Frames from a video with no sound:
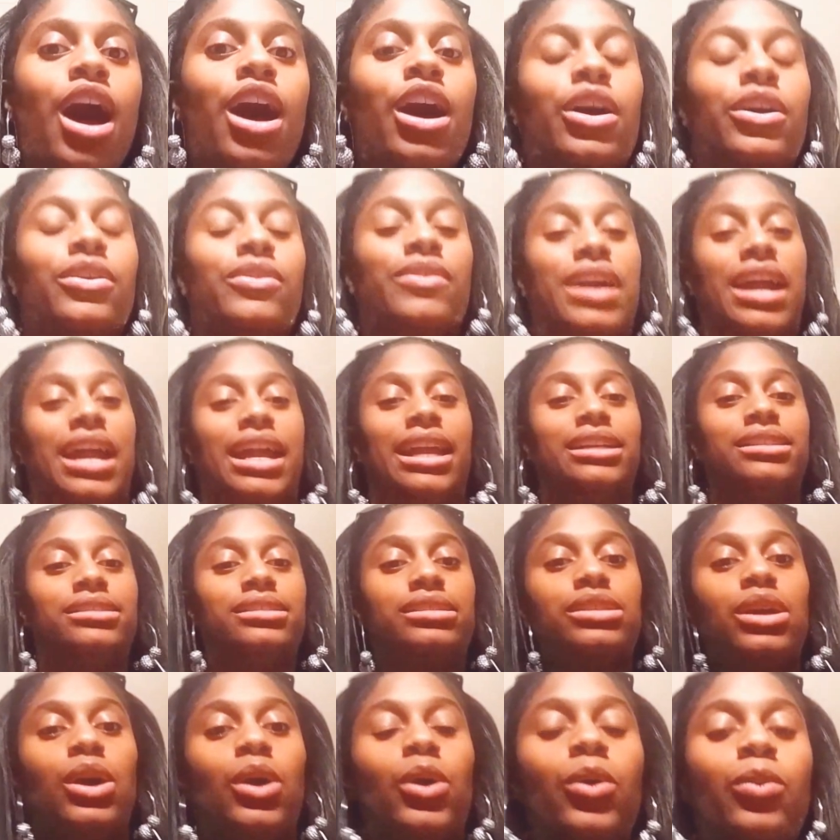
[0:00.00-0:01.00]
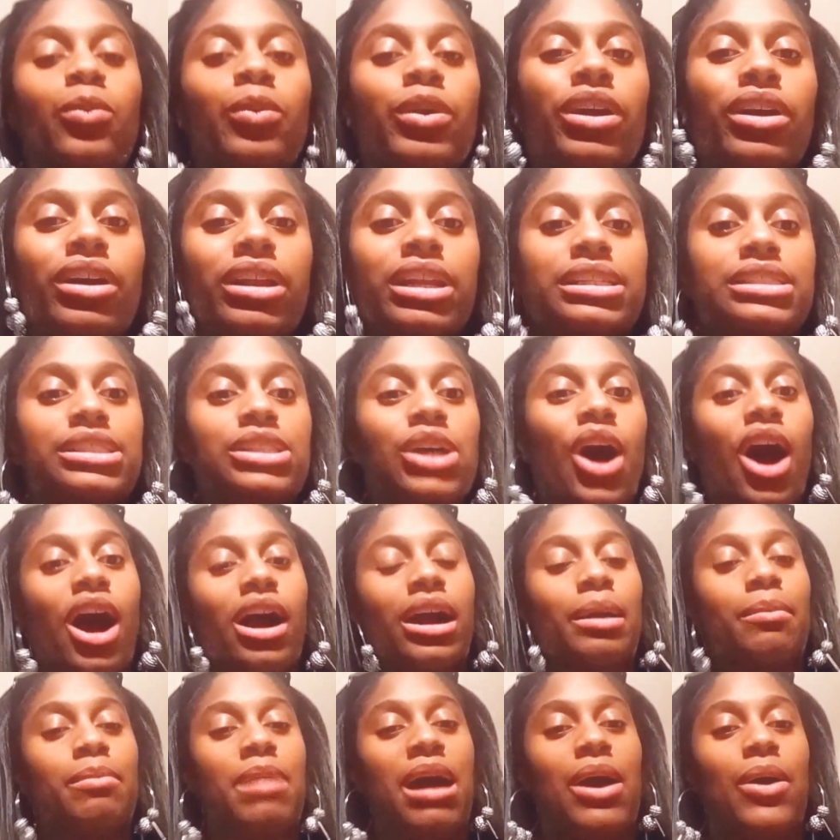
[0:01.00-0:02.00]
All right, so we're gonna
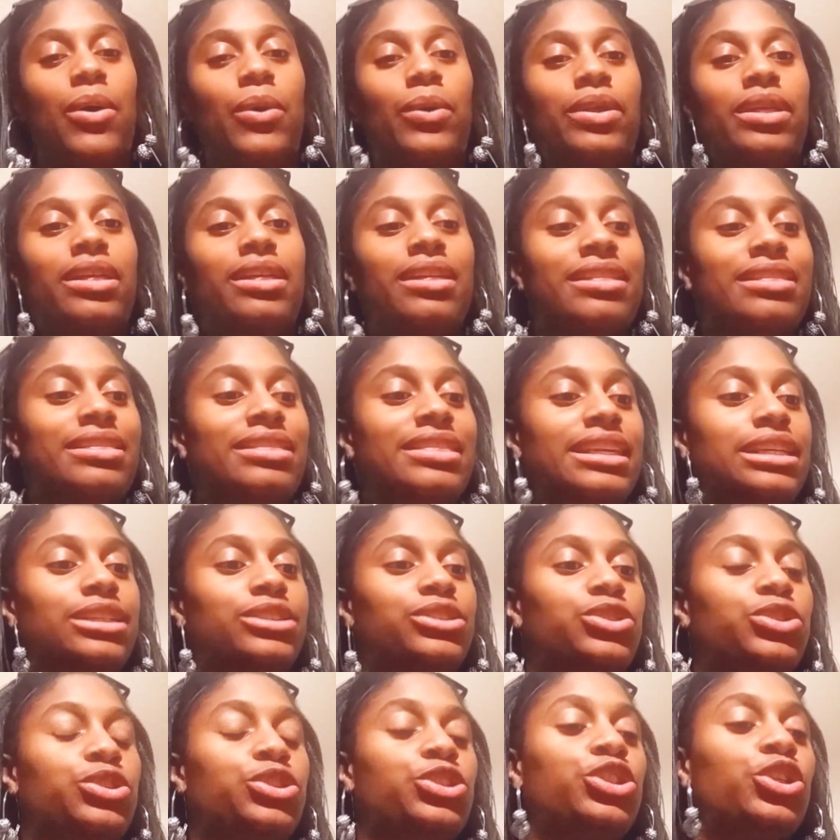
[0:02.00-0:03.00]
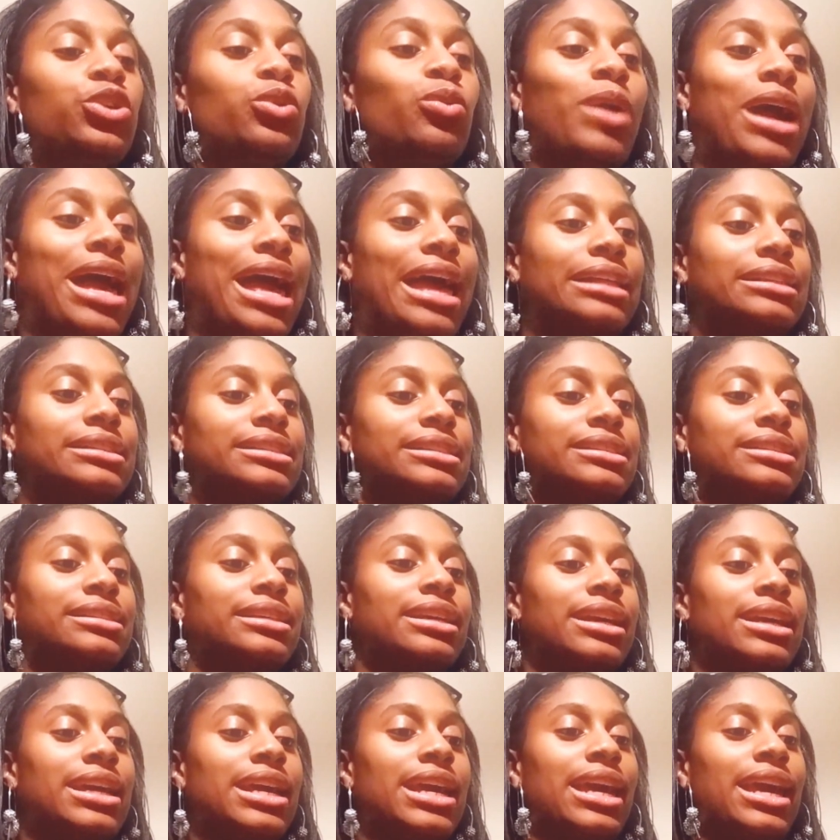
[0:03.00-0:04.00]
talk about these
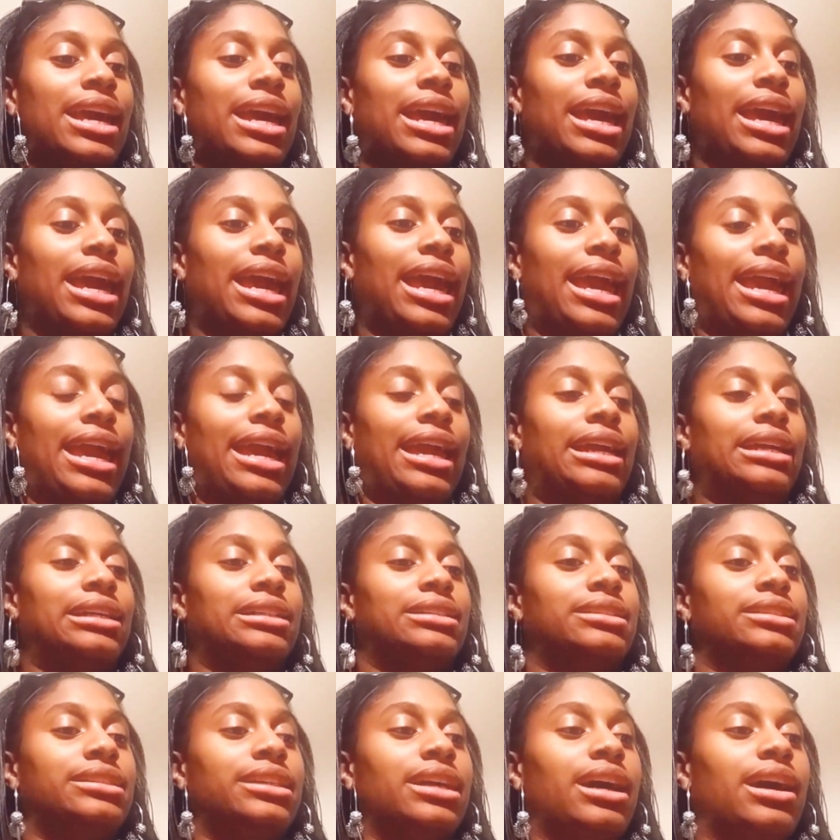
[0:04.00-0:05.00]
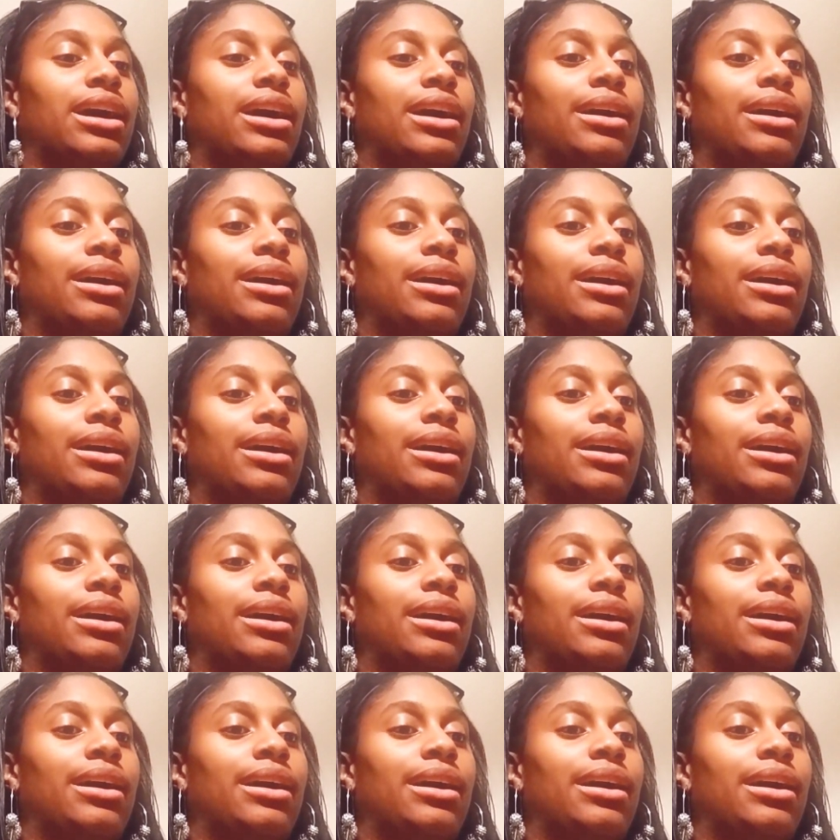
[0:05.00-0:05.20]
duets, and